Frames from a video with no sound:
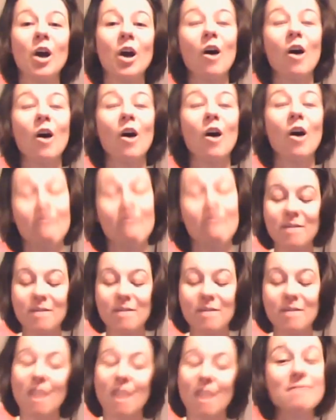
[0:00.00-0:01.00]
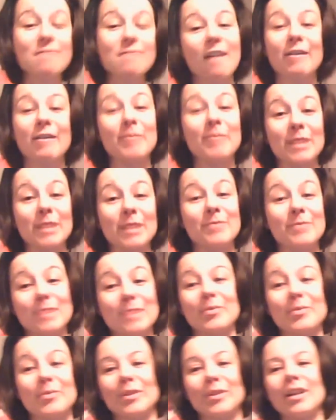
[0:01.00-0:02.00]
very, very mean
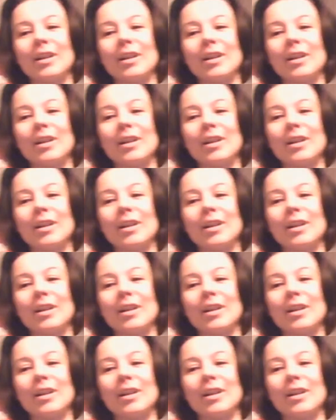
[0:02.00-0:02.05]
people.